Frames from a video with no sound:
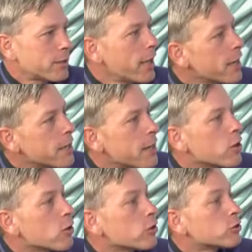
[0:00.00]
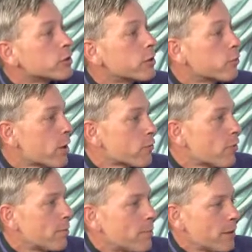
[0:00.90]
ten years in the
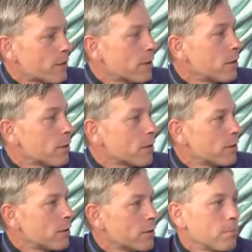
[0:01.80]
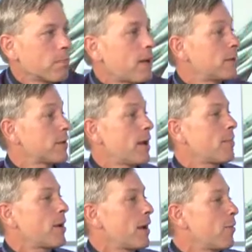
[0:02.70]
restaurant business by the
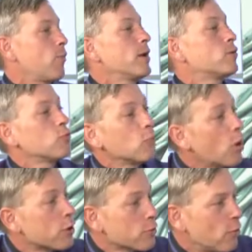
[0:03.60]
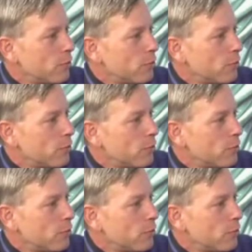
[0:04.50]
time I went to law school.